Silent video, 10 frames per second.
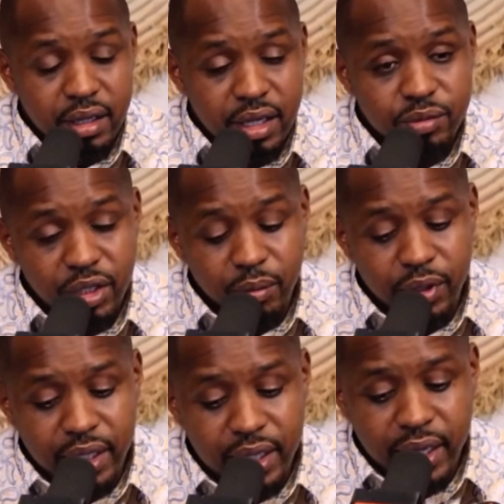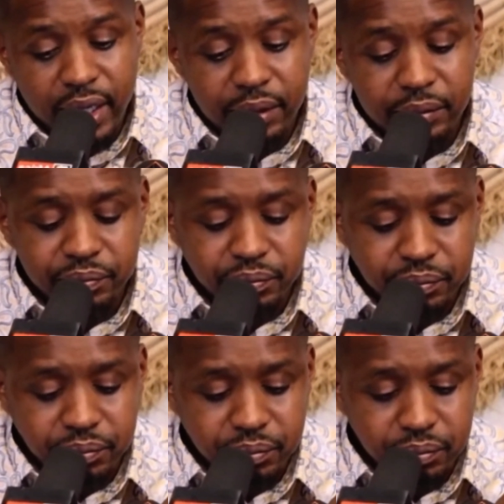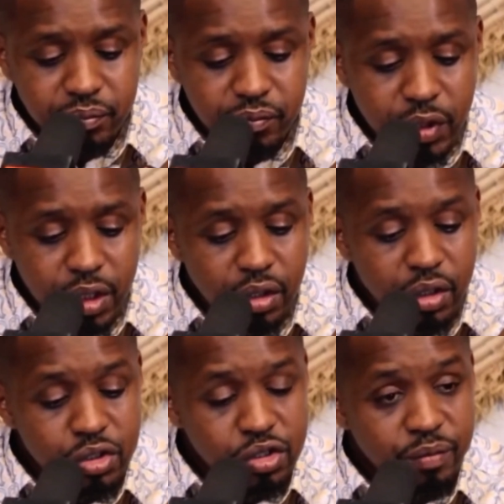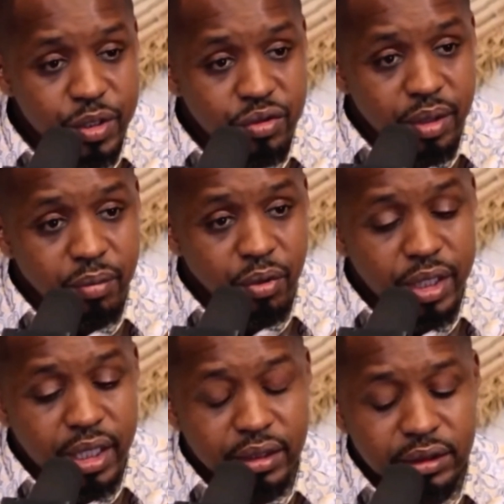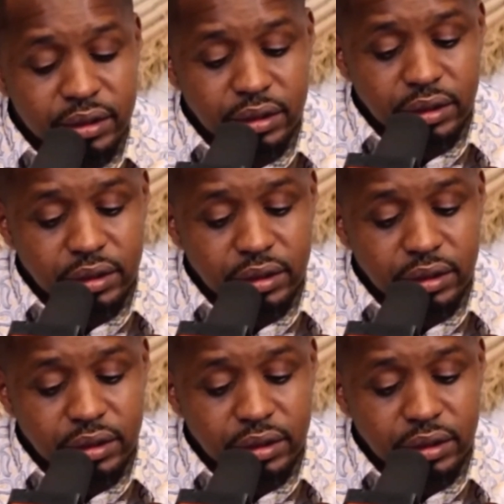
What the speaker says: That boda boda guy drove me to the border,